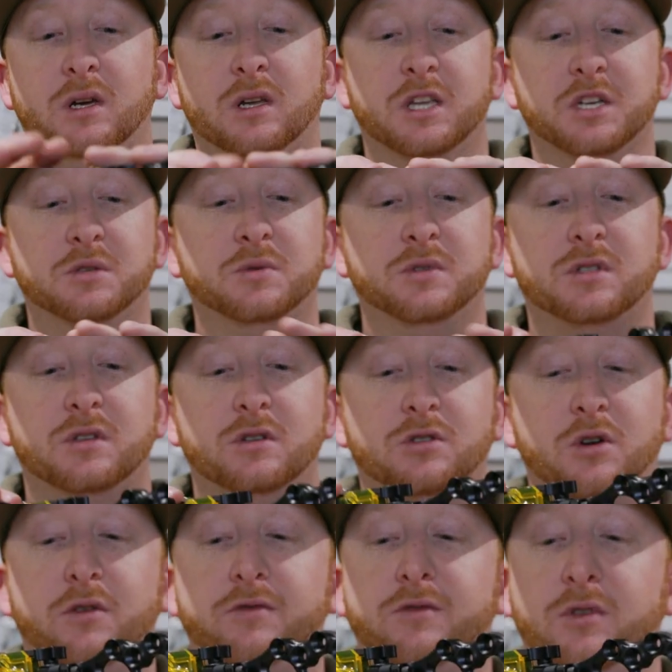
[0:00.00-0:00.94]
This one's the
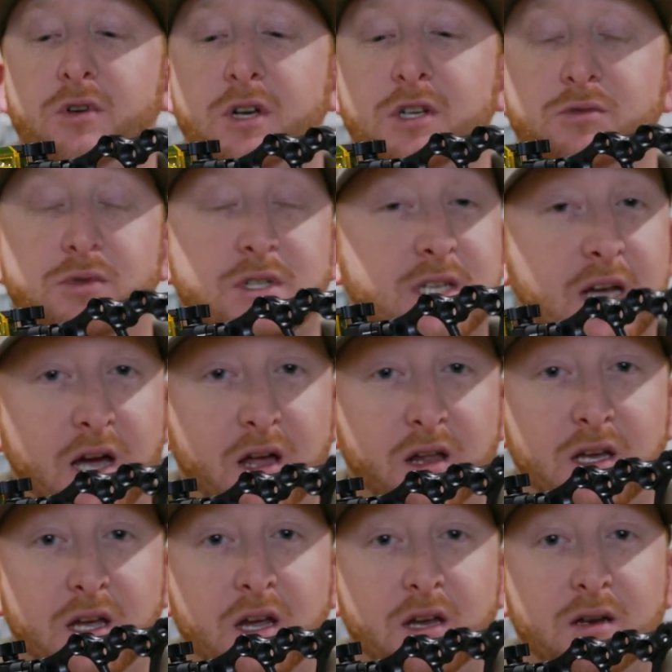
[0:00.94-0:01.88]
Trophy Ridge
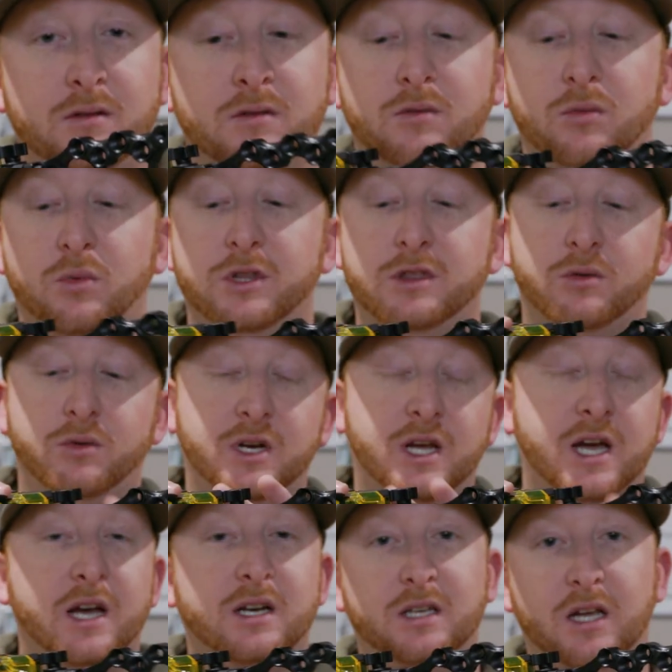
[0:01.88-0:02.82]
Retaliate with the
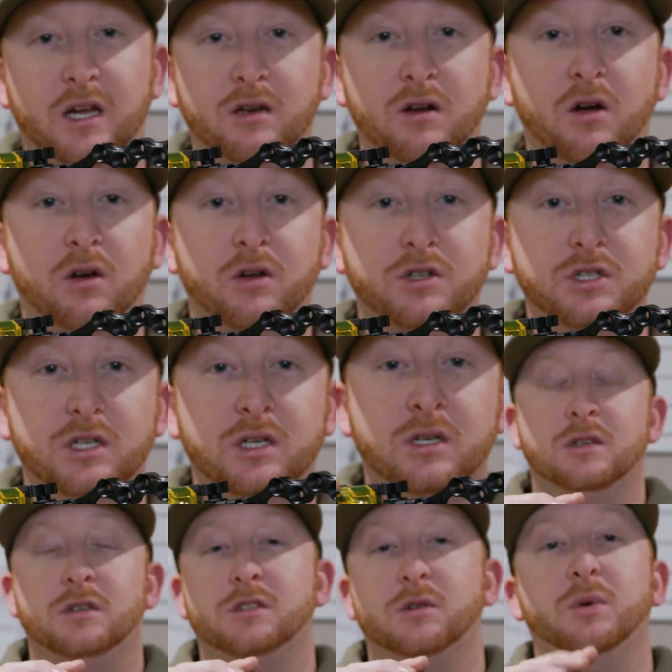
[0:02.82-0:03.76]
React technology.
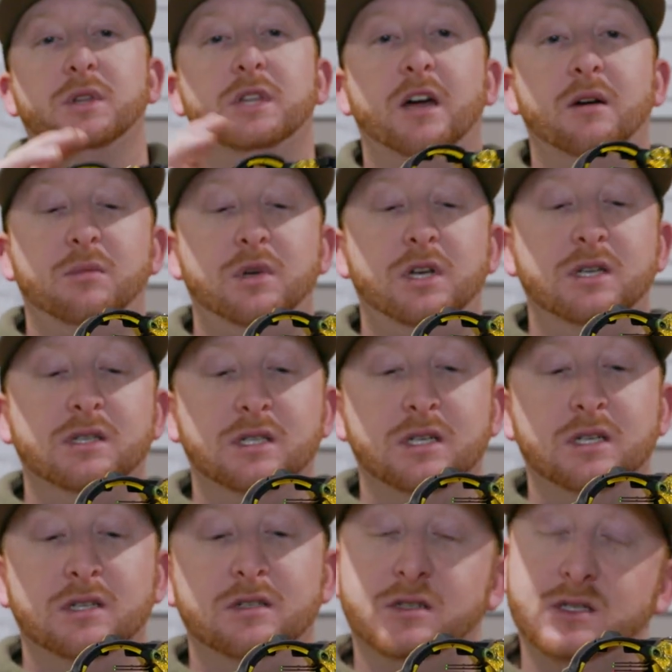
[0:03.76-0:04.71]
So what that means
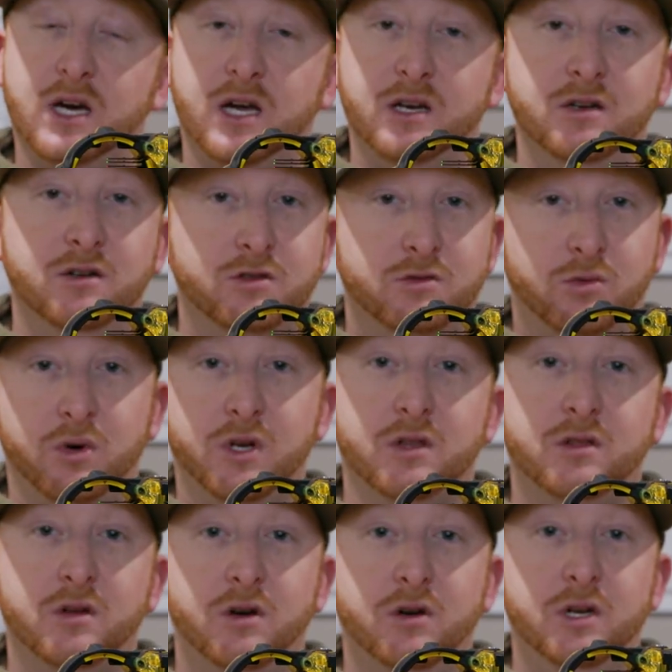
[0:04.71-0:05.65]
is you sight in your
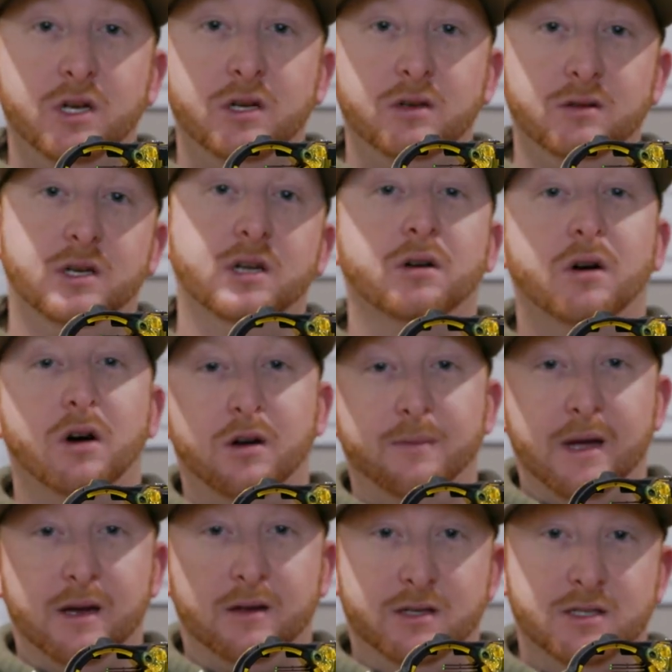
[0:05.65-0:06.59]
20-30, it'll
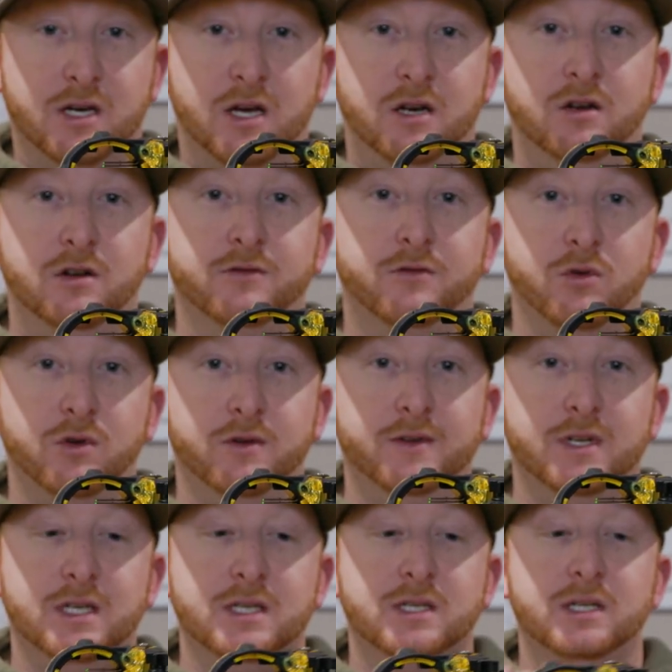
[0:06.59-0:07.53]
automatically sight in your
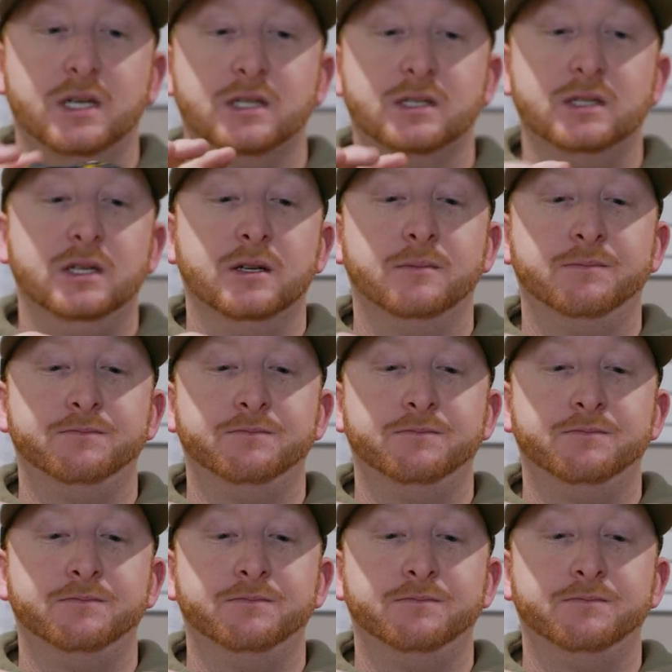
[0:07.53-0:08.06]
40-50-60.